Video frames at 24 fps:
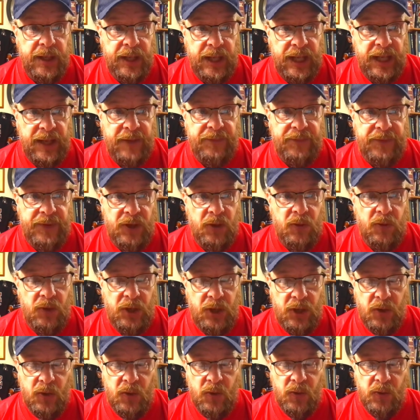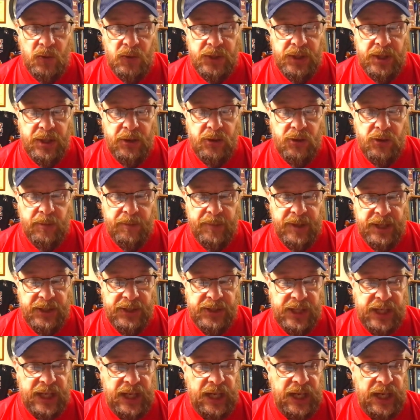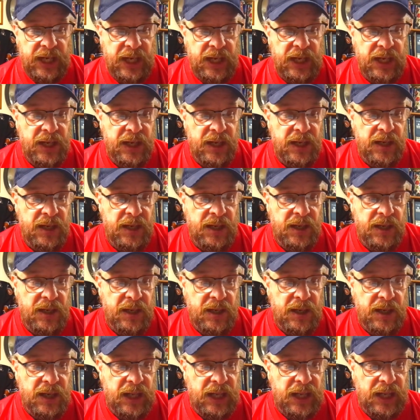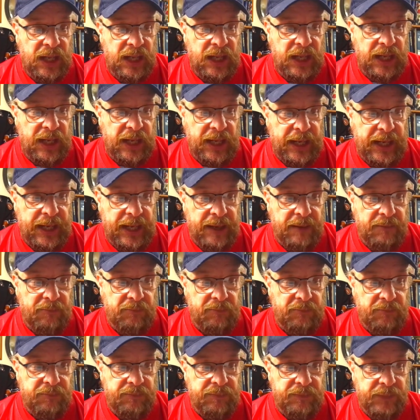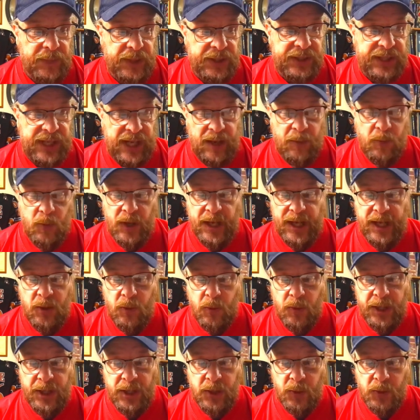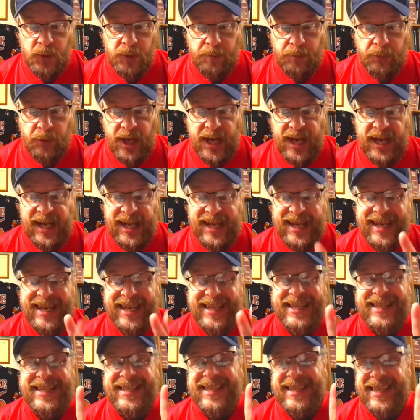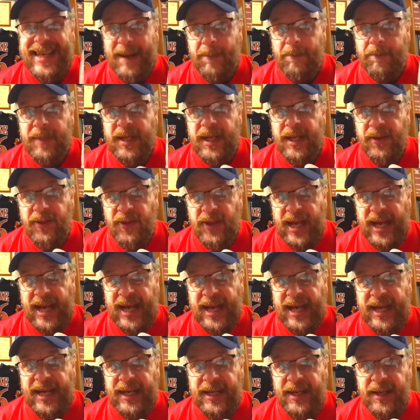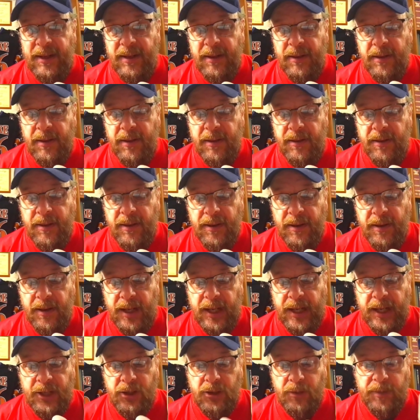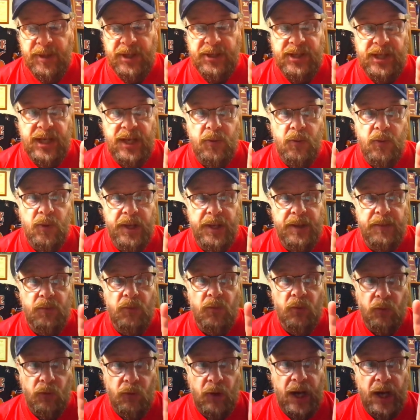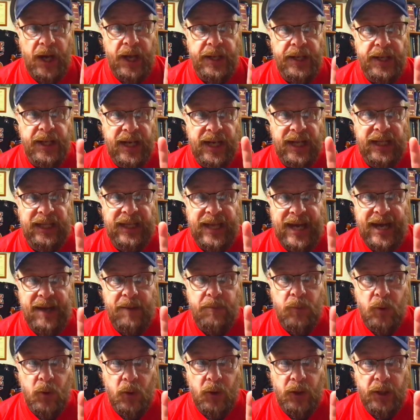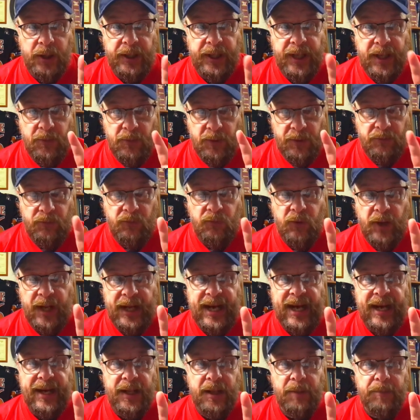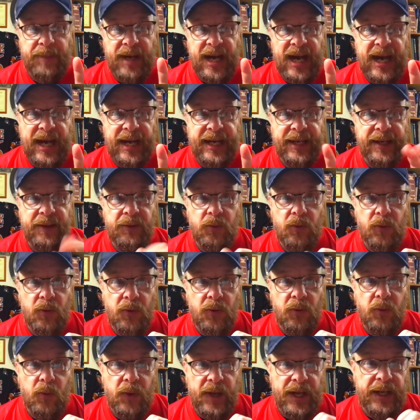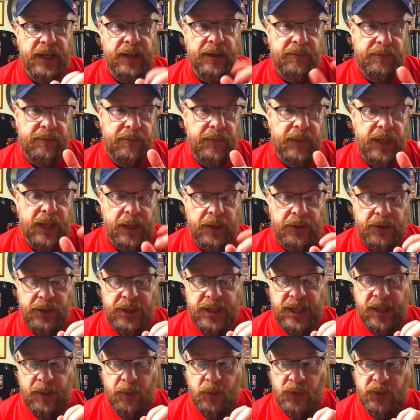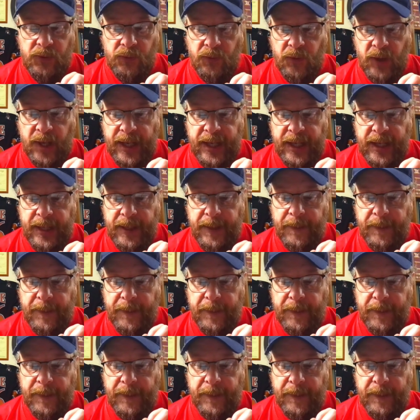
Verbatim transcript: If you used Trubisky the same way you would use Brady, except that Trubisky would run a lot more. He would run out of the pocket when the other team was right.